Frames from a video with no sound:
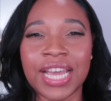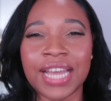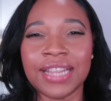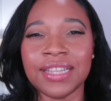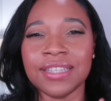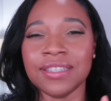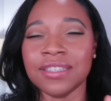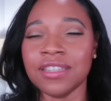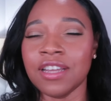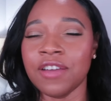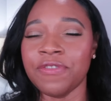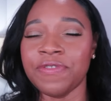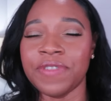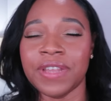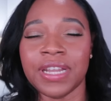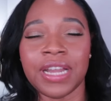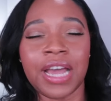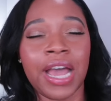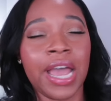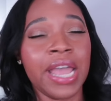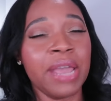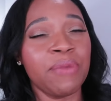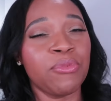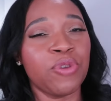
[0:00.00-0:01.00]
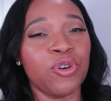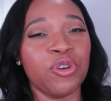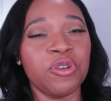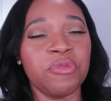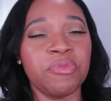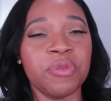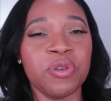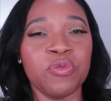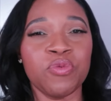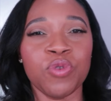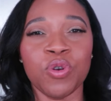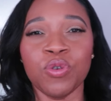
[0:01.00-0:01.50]
and the stuff that I am going
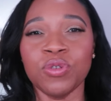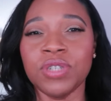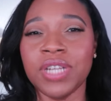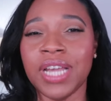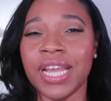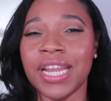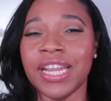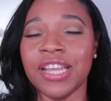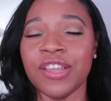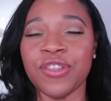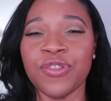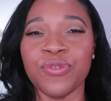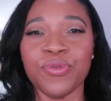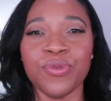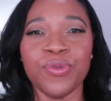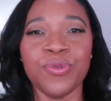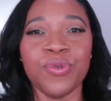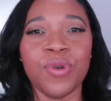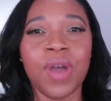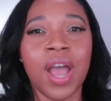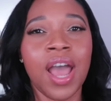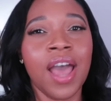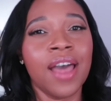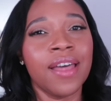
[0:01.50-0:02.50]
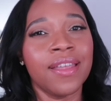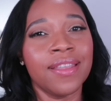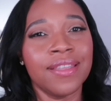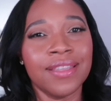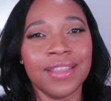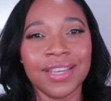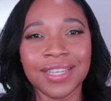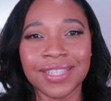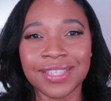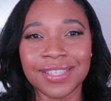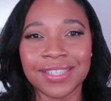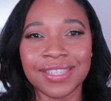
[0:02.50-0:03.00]
to be rotating through
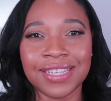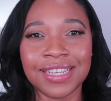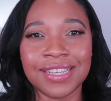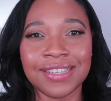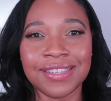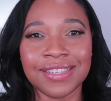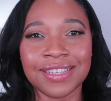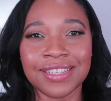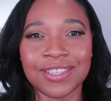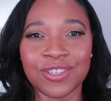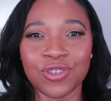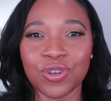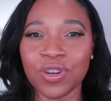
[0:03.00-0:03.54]
this season.